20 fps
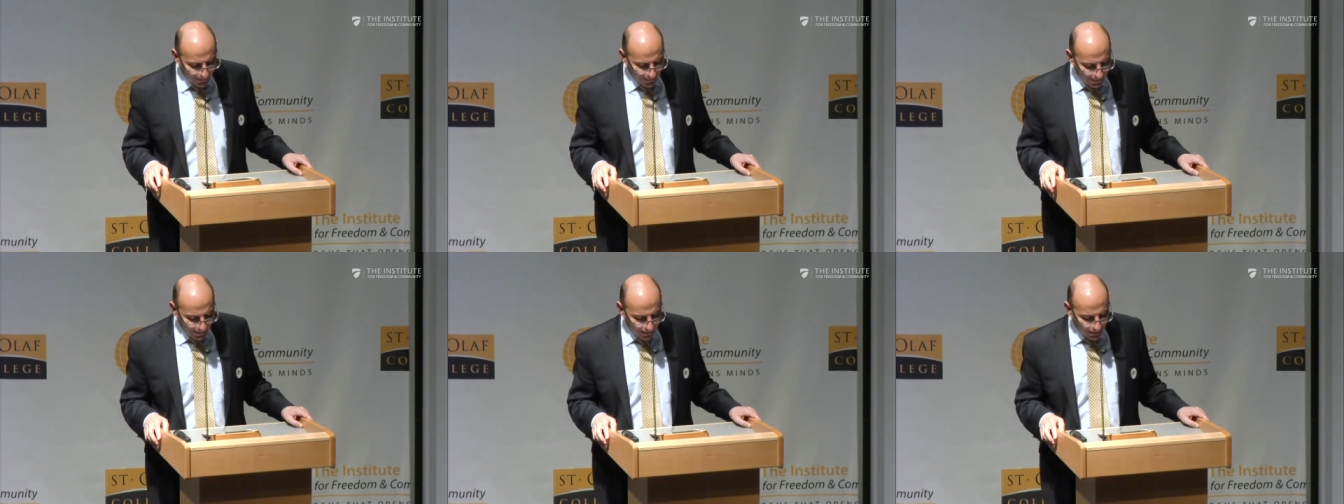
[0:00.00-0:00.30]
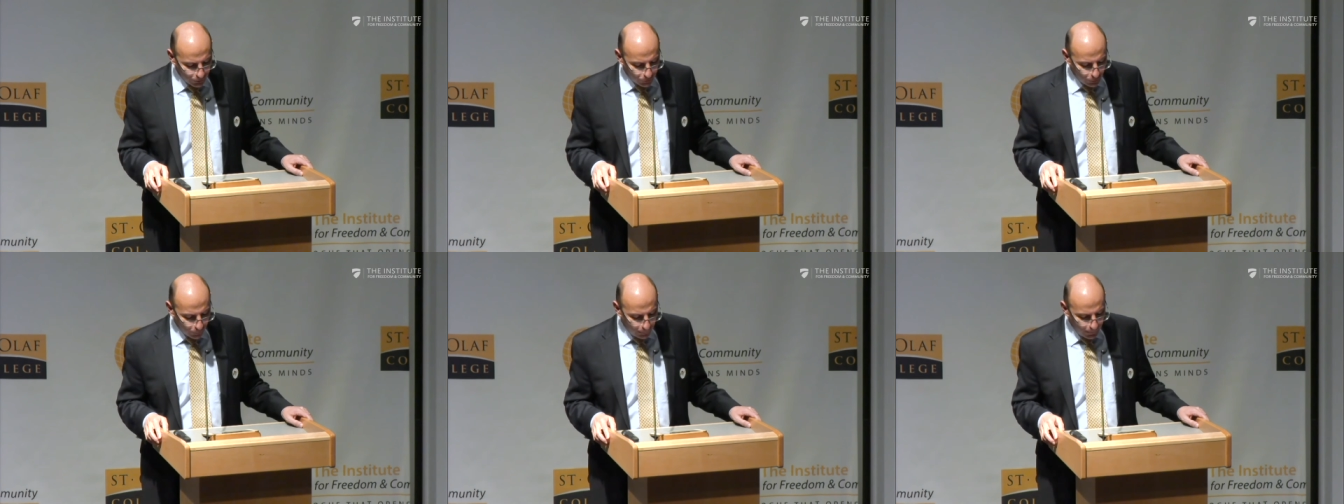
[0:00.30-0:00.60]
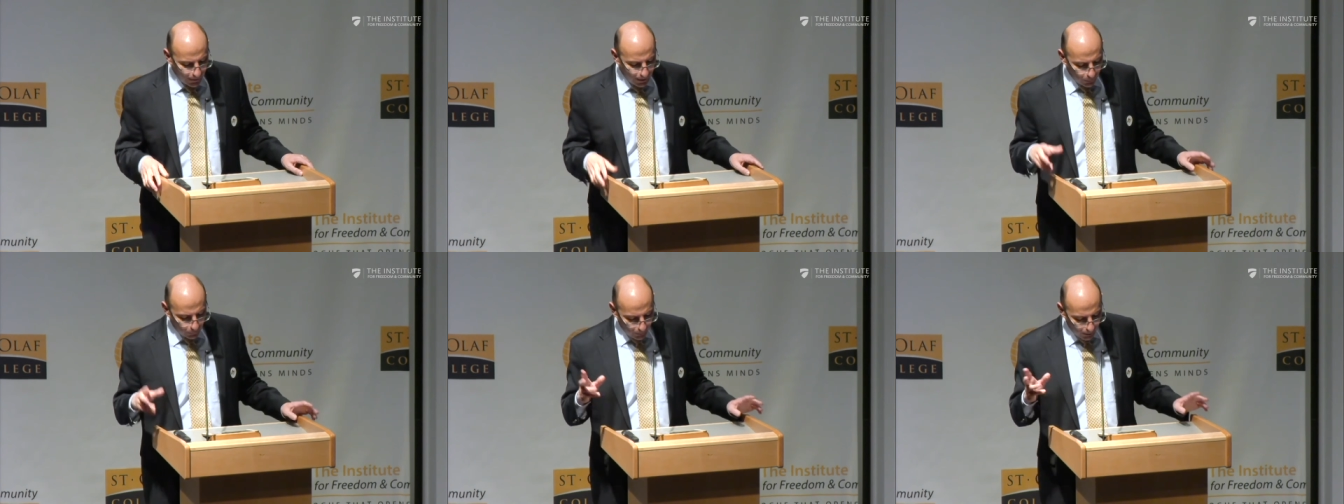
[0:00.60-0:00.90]
keen to
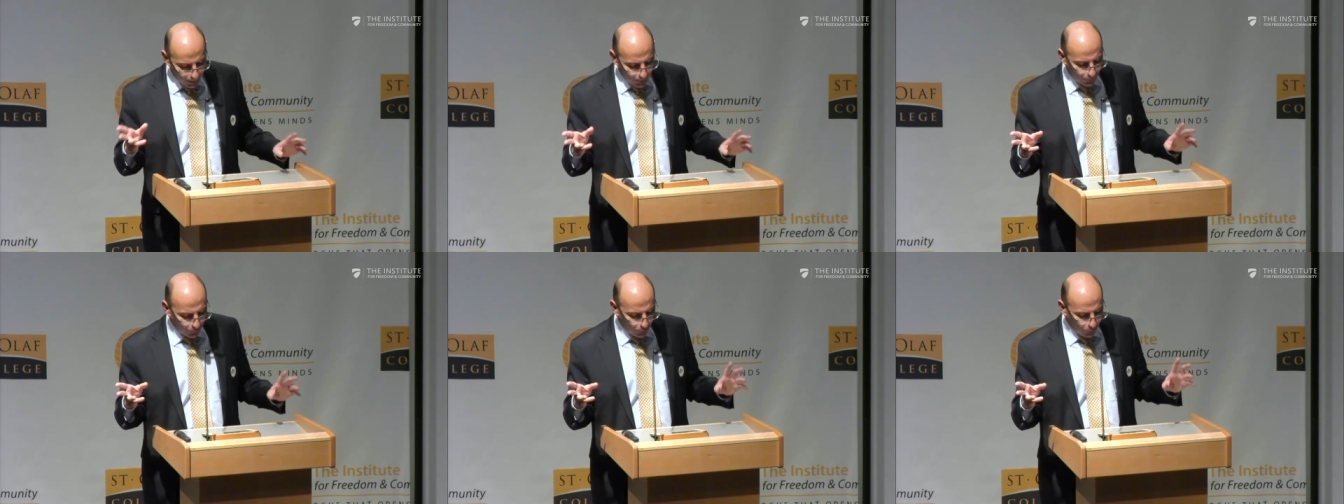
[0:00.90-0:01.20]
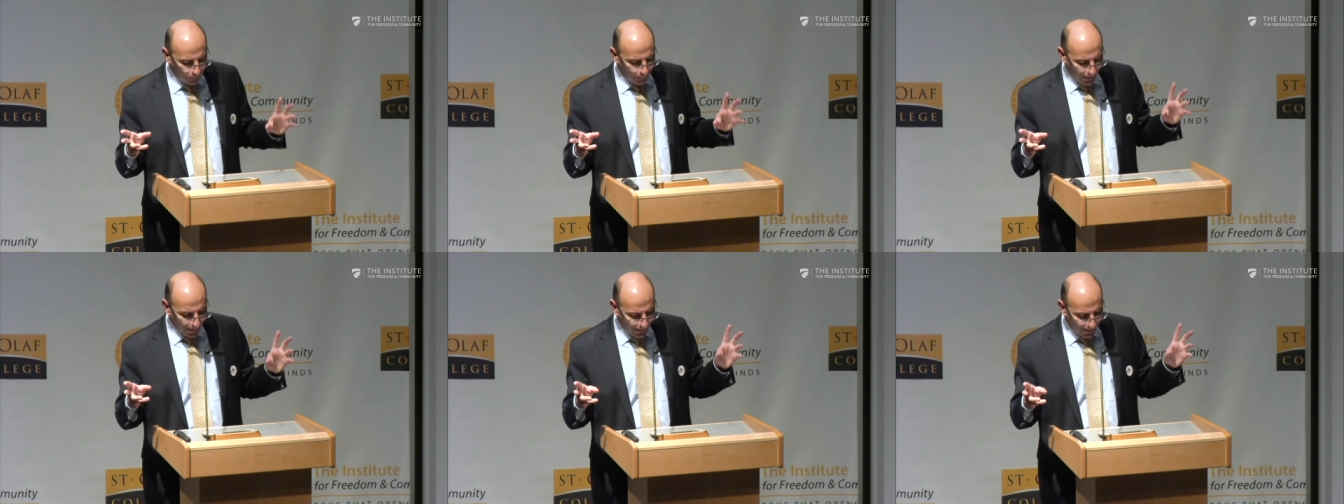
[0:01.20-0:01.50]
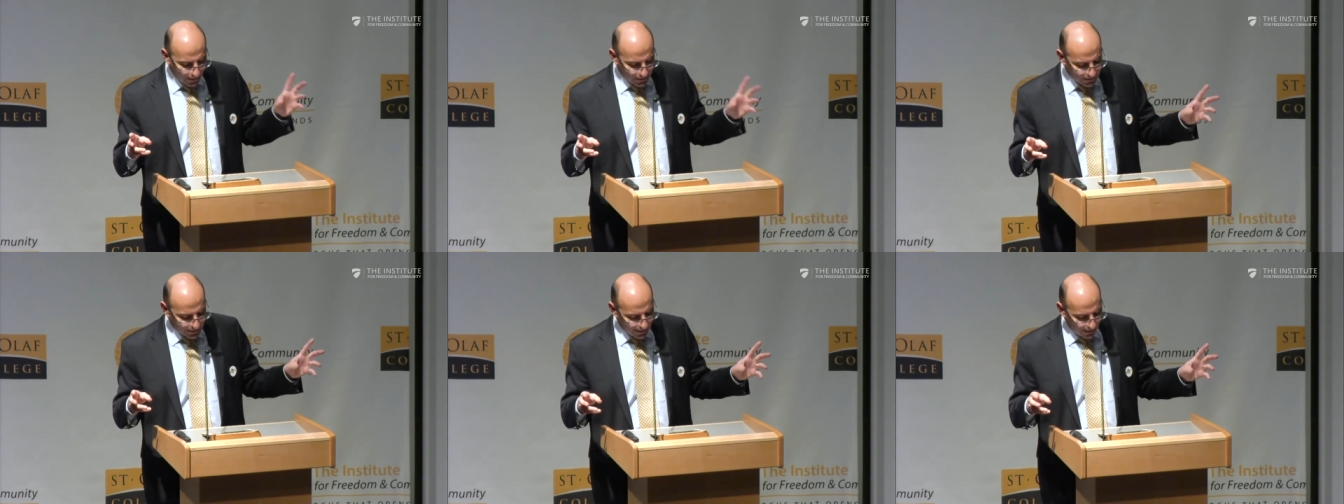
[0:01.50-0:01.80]
play one group
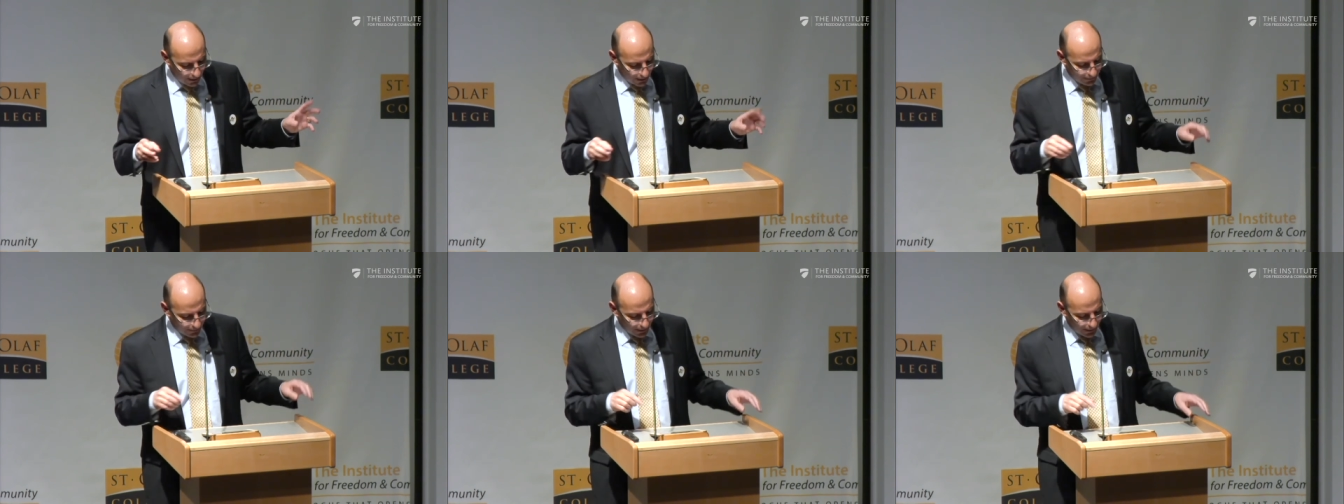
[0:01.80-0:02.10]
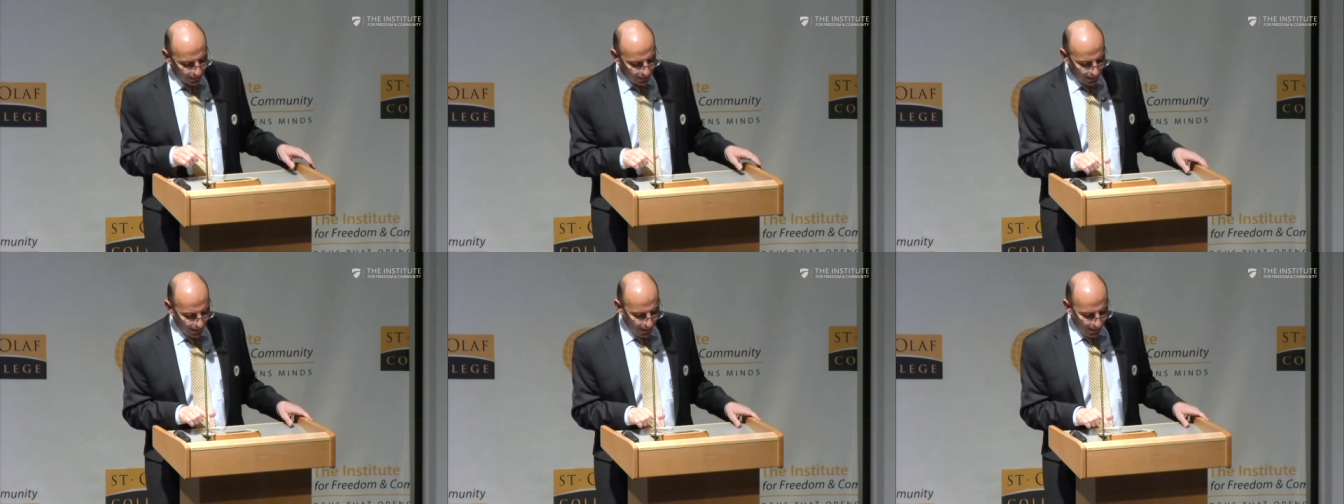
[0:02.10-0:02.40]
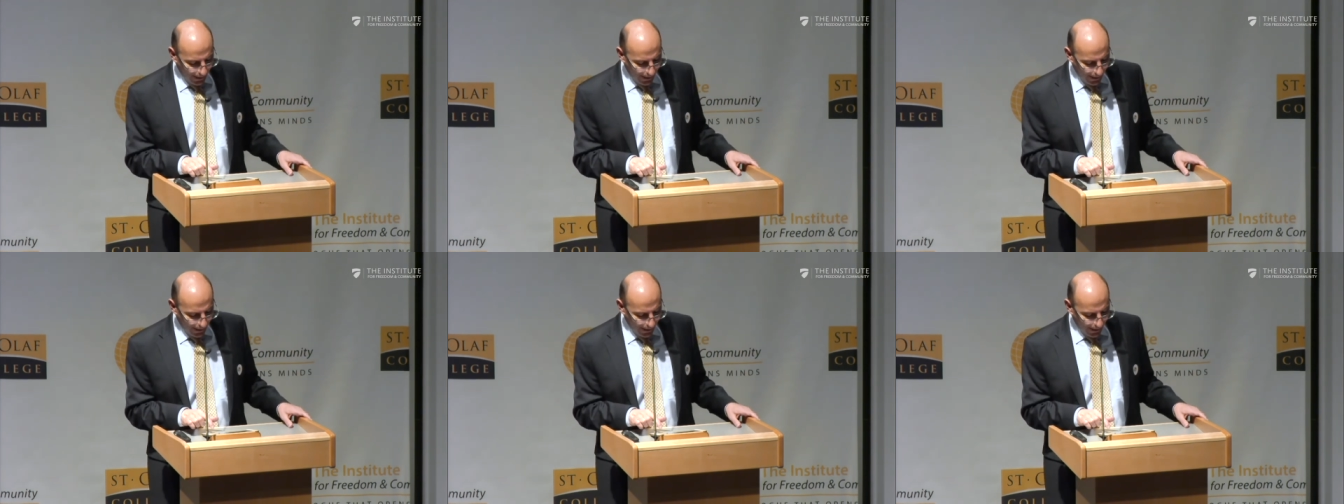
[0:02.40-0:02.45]
against the other